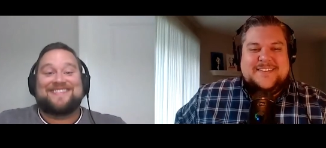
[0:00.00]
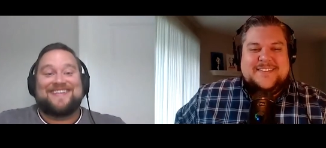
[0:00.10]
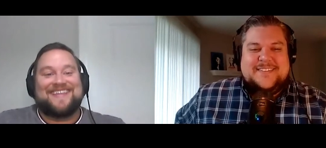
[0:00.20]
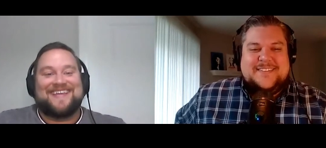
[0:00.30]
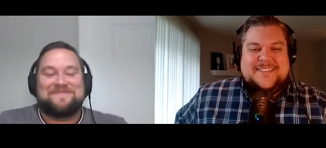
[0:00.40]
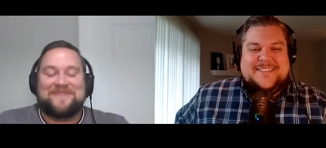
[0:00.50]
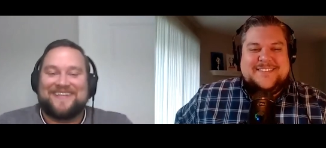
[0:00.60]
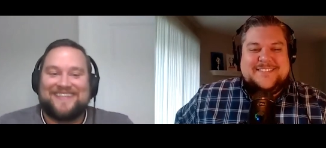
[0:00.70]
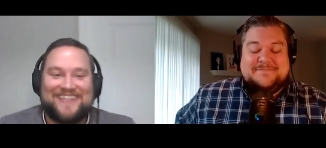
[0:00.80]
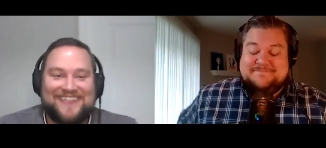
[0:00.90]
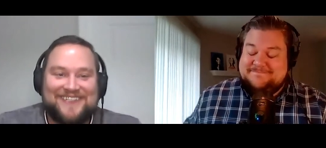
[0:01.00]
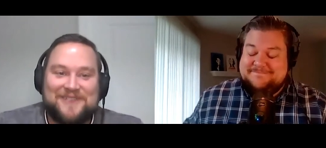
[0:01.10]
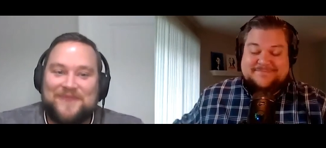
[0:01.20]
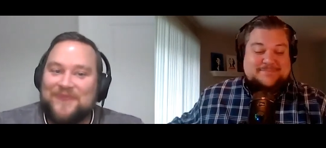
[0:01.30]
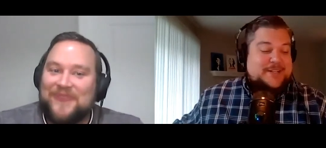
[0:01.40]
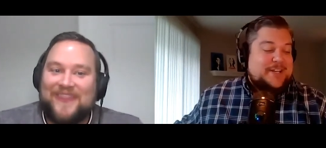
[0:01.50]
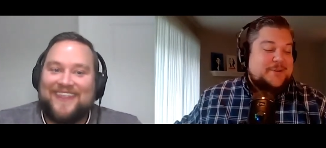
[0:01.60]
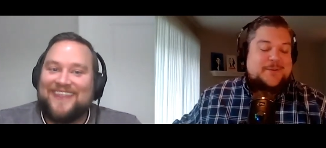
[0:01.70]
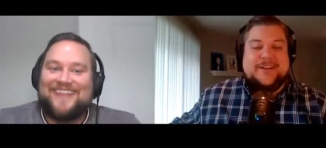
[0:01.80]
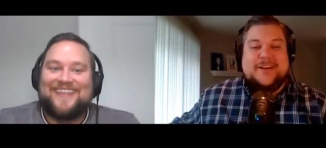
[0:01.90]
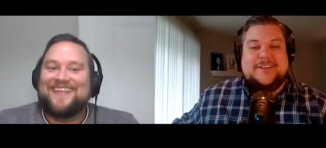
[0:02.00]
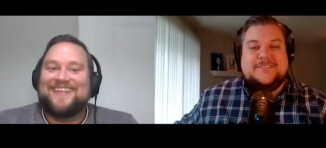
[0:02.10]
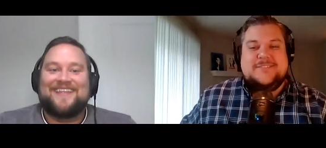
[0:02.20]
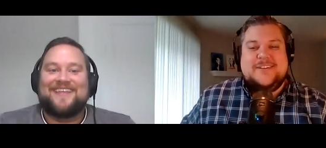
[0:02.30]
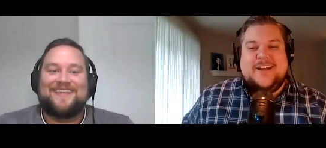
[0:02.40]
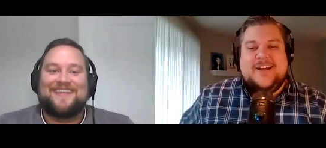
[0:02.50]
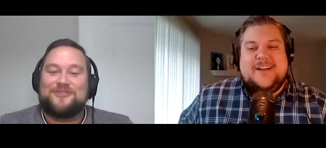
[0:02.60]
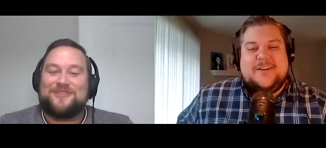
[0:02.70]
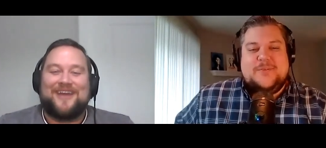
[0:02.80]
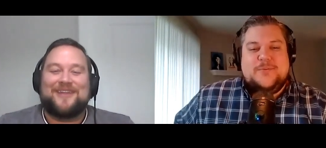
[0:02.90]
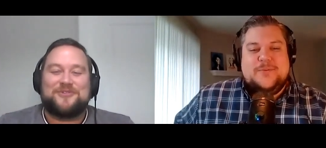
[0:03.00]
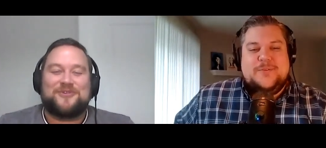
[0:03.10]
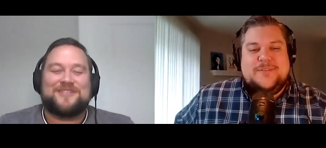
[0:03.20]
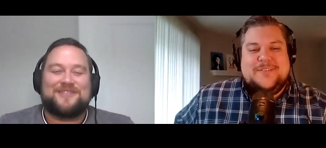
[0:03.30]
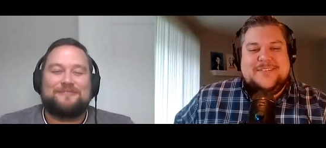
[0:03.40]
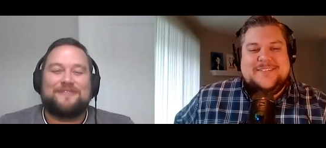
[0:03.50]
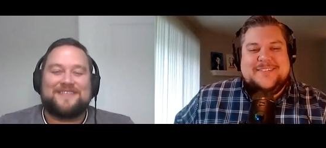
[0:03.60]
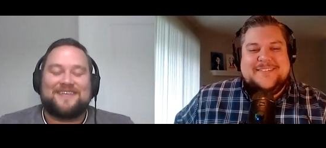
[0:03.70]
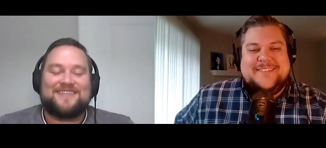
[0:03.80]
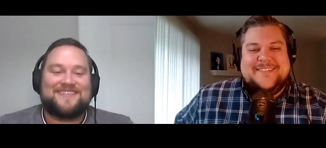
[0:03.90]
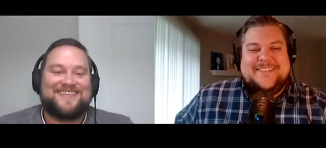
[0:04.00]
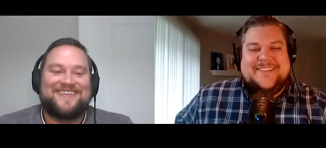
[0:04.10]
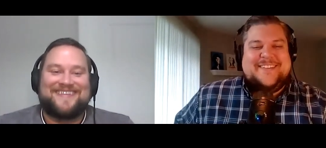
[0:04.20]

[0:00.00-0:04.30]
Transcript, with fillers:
Speaker 1: say that, but but here we are. You just uh, gotta trust the physics.